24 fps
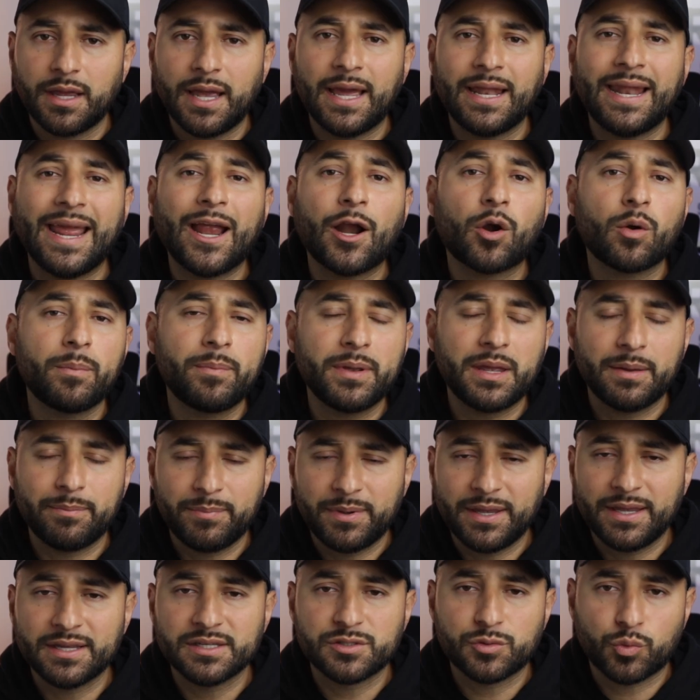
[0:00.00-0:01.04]
And
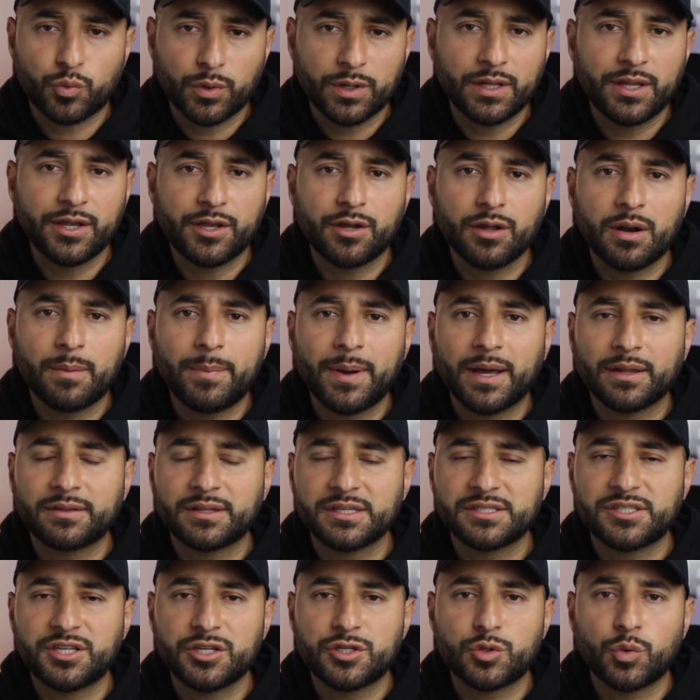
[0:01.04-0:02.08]
Airbnb is really good about
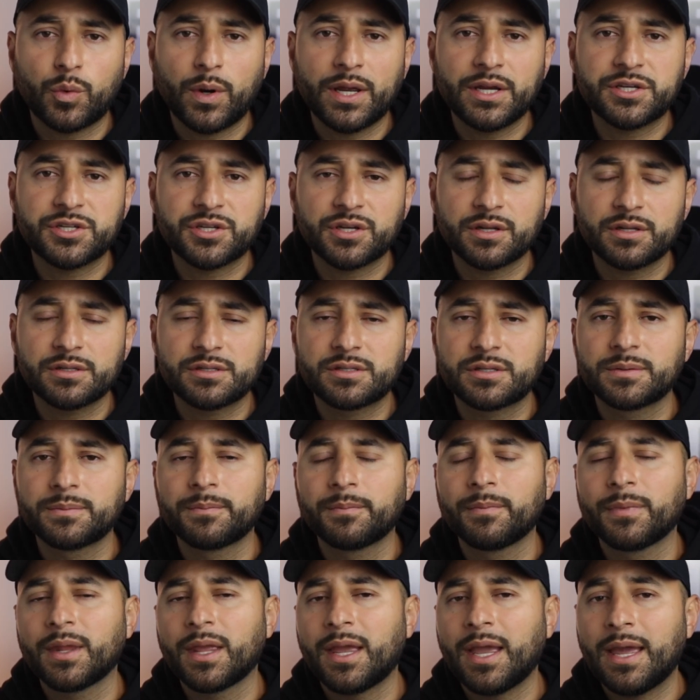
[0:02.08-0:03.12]
these situations.
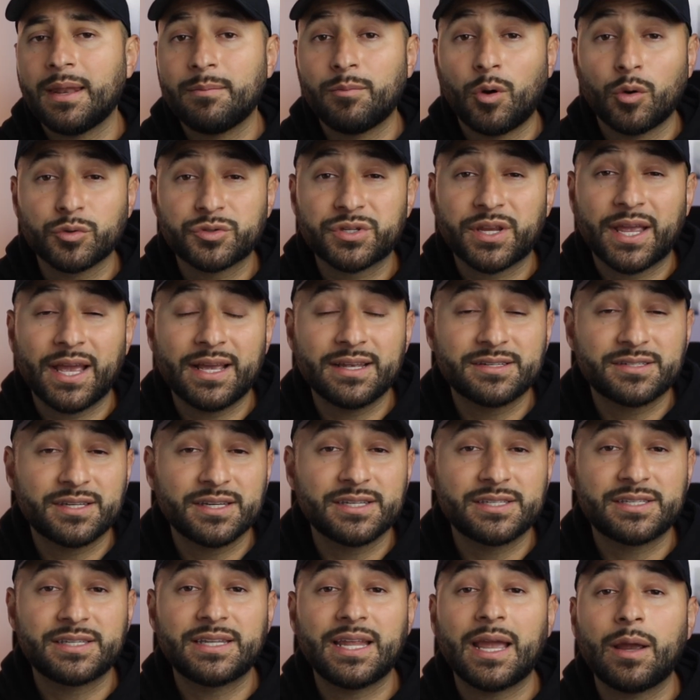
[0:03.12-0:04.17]
In most
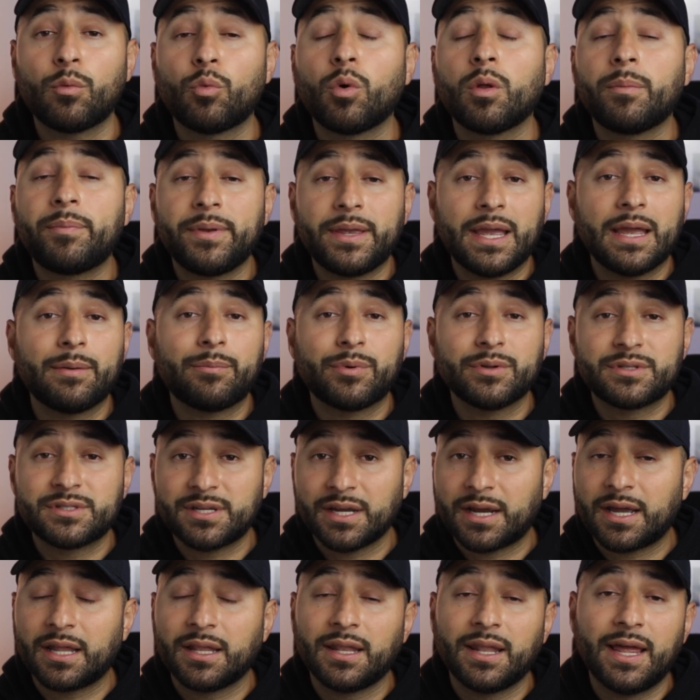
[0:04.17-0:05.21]
cases, they will be able to
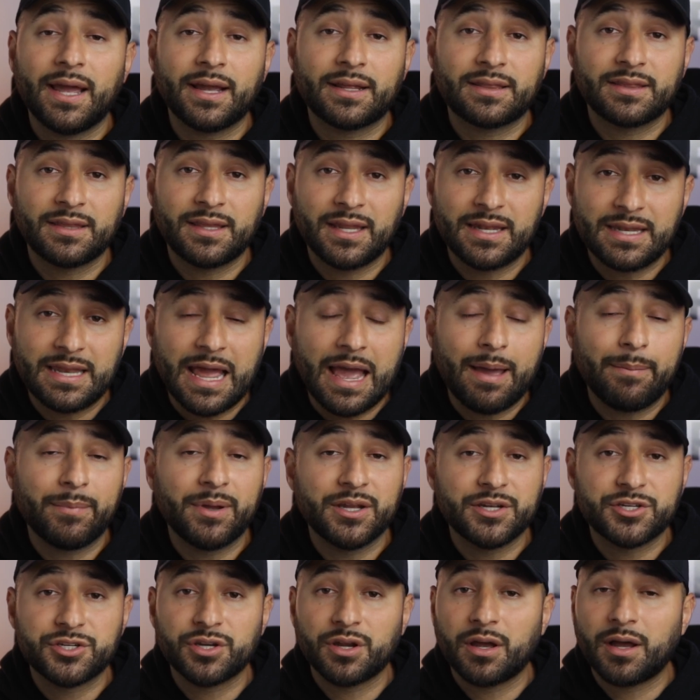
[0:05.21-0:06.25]
collect the
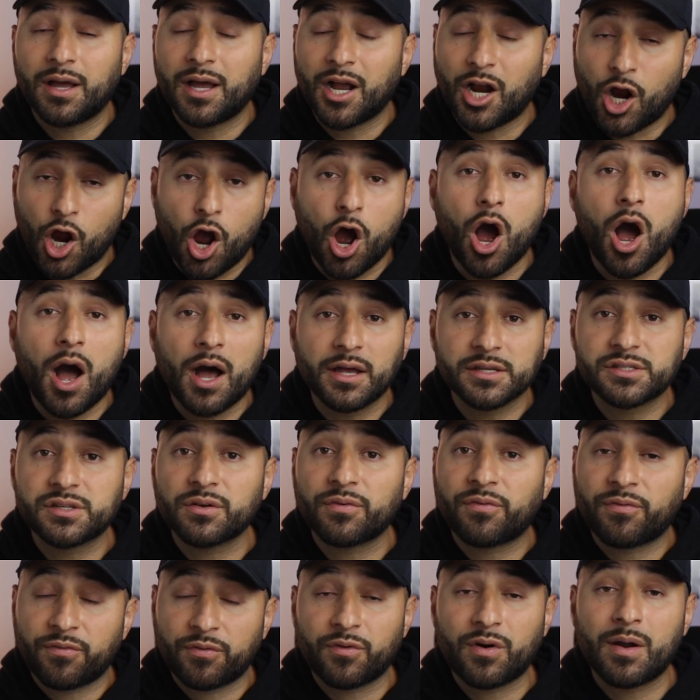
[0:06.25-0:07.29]
damage costs
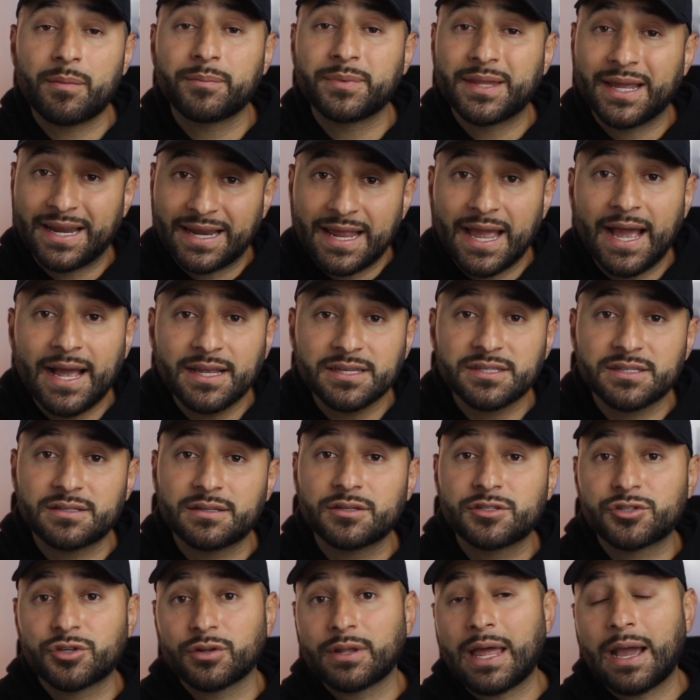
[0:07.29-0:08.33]
from the guest,
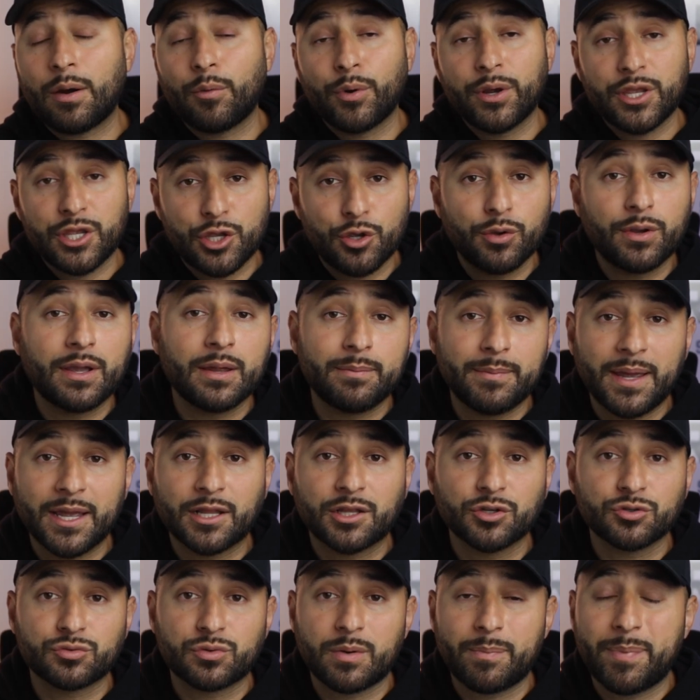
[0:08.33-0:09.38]
so that way you can make
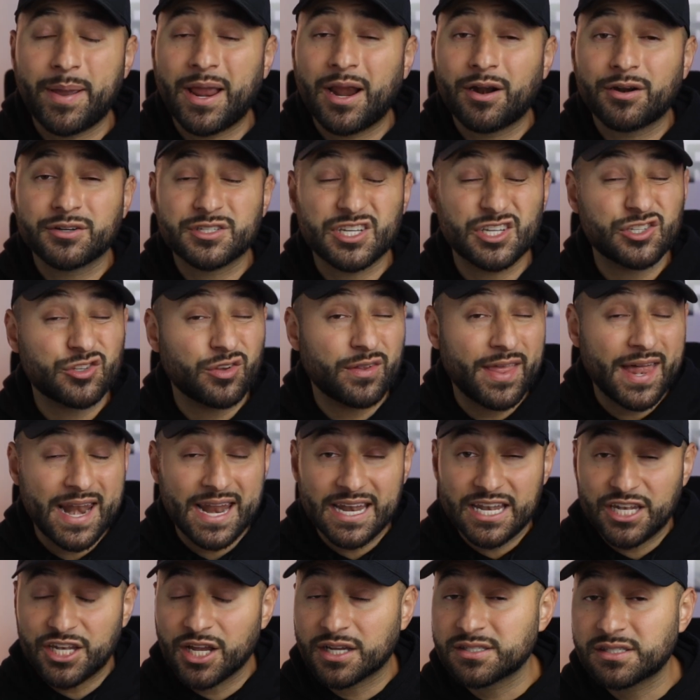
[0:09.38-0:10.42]
those repairs and so that
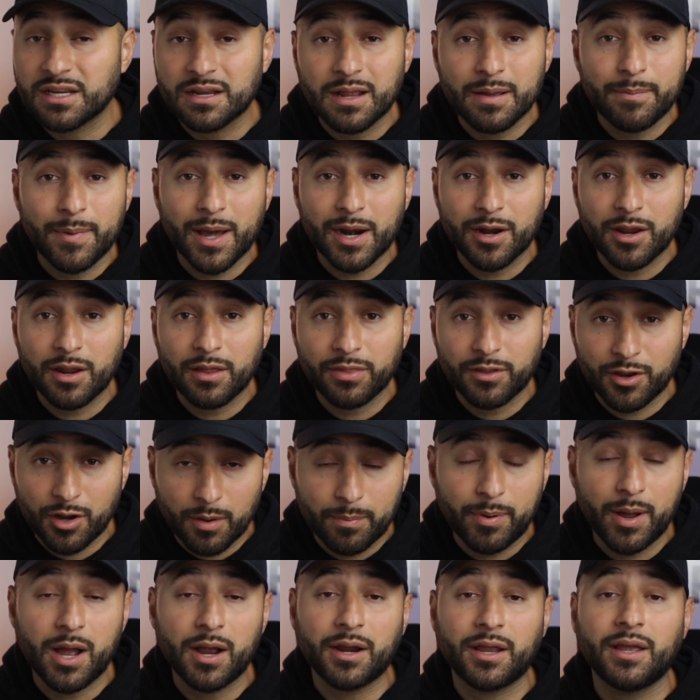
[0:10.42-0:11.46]
it doesn't come out of your
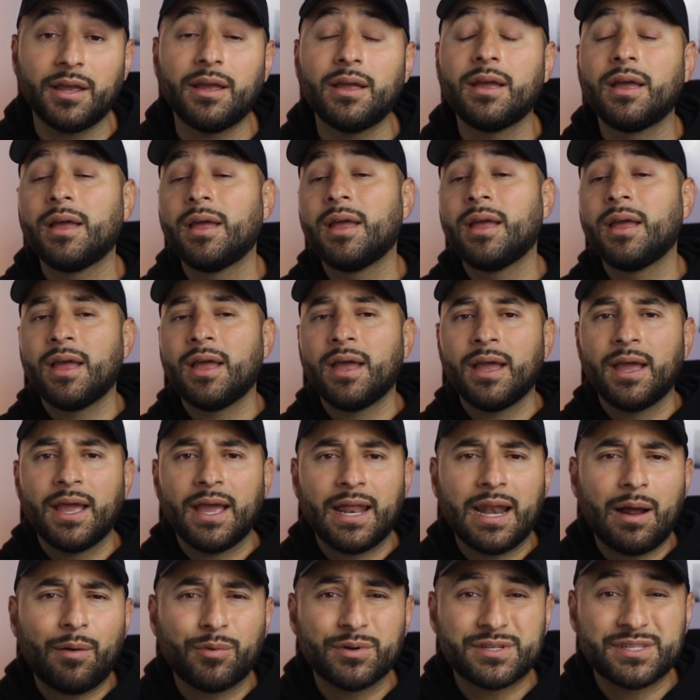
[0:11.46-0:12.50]
pocket.
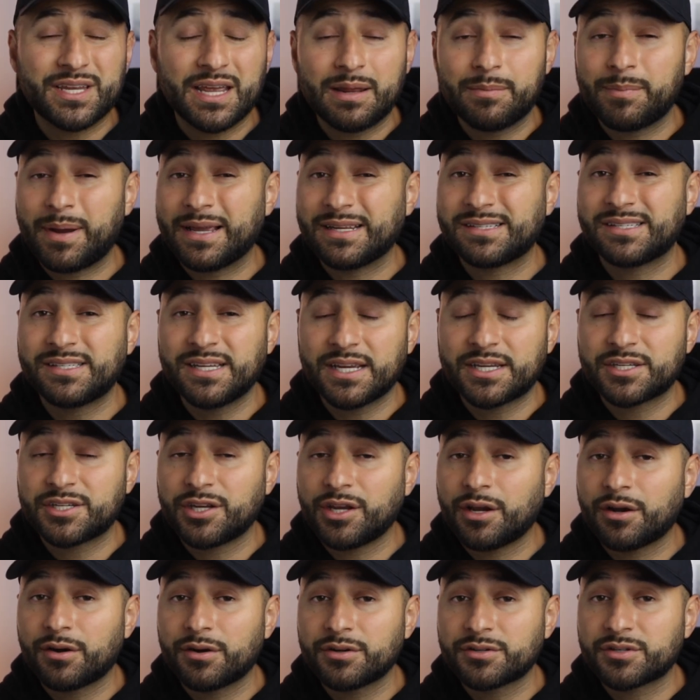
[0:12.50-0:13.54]
And I would say in my 6
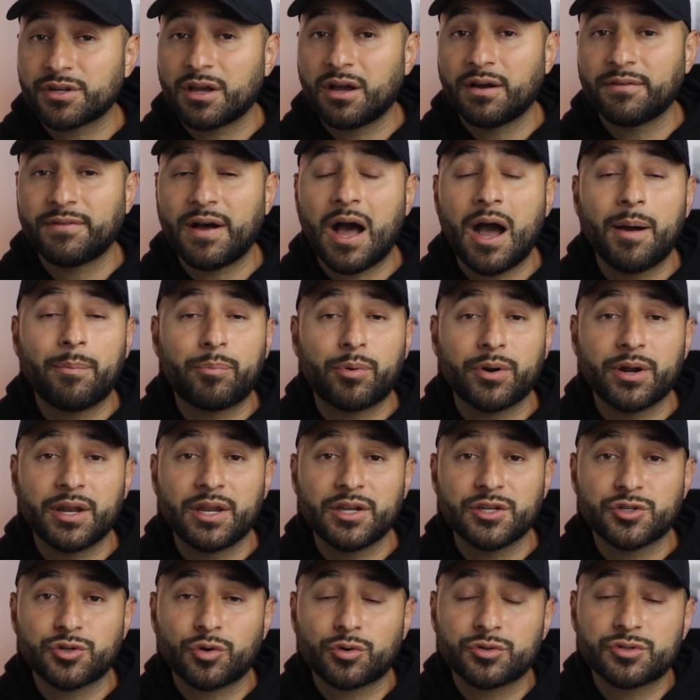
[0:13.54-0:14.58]
years of
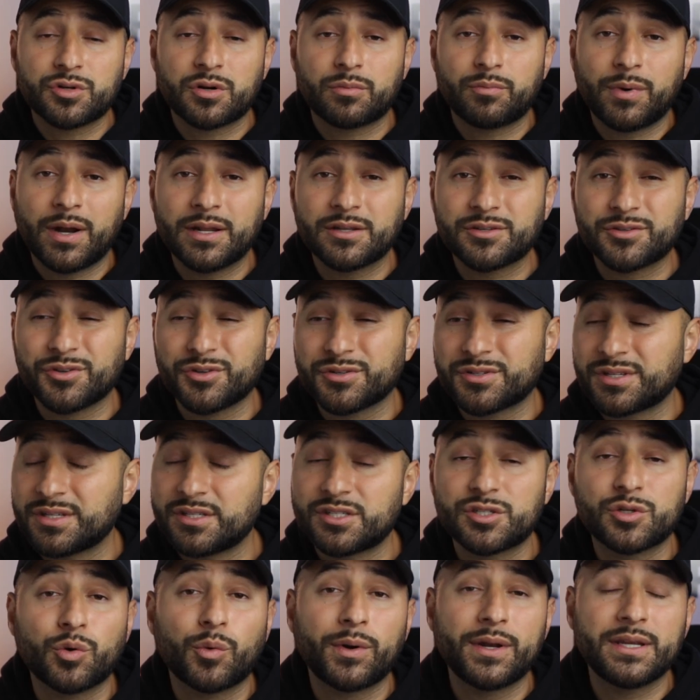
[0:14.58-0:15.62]
operating short-term rentals
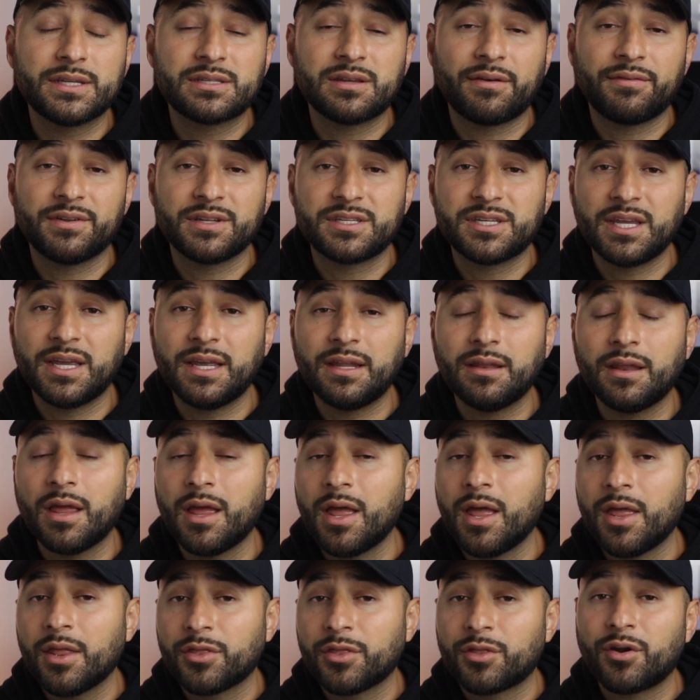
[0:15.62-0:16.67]
since 2017,
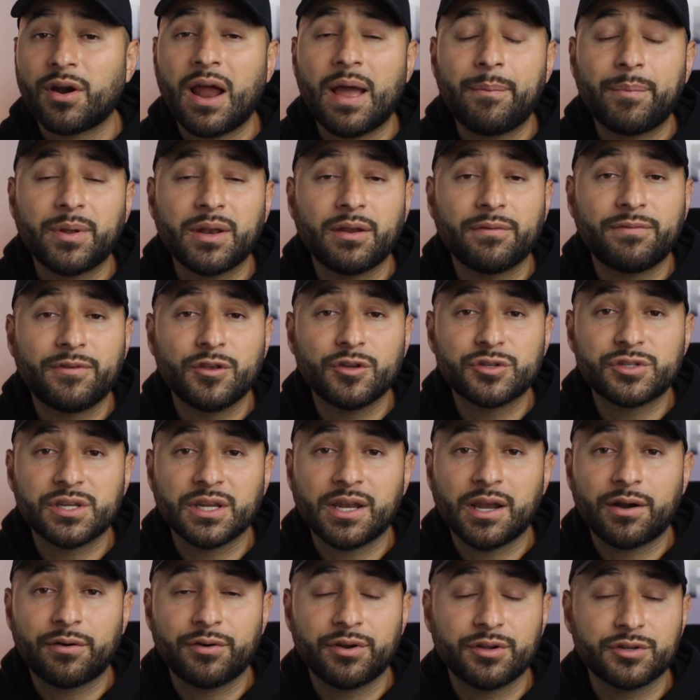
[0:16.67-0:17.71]
there have been a few
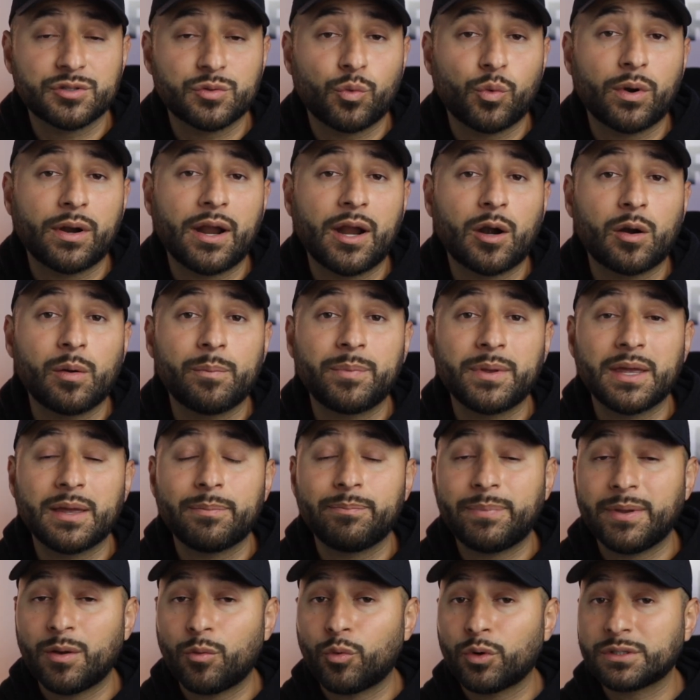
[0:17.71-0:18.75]
scenarios where
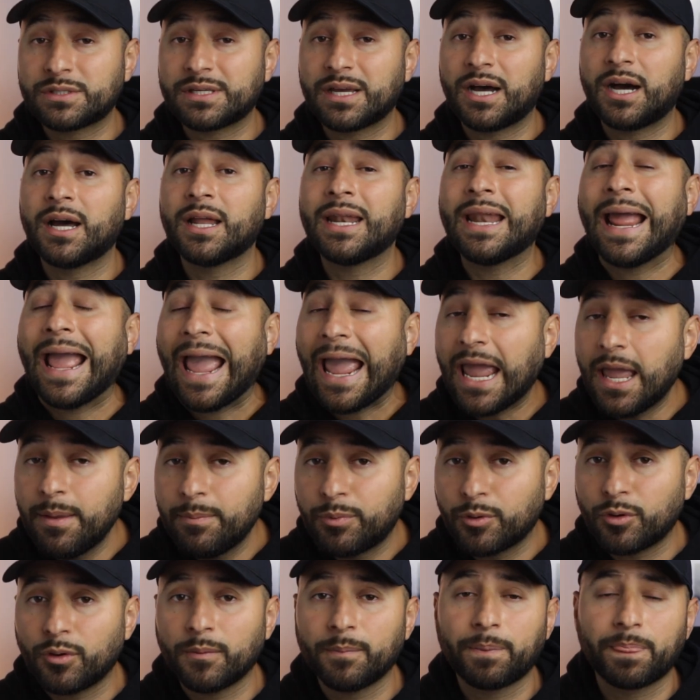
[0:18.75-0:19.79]
Airbnb was
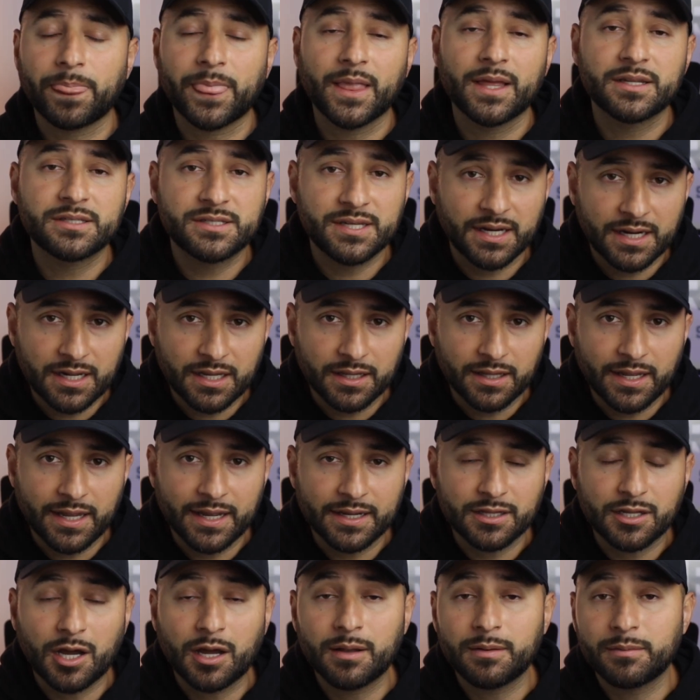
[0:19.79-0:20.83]
unable to
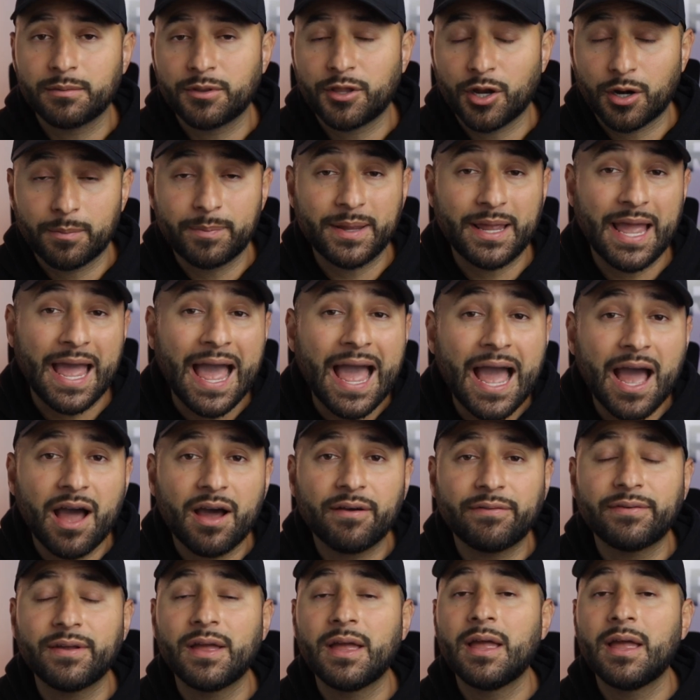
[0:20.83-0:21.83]
collect on their behalf,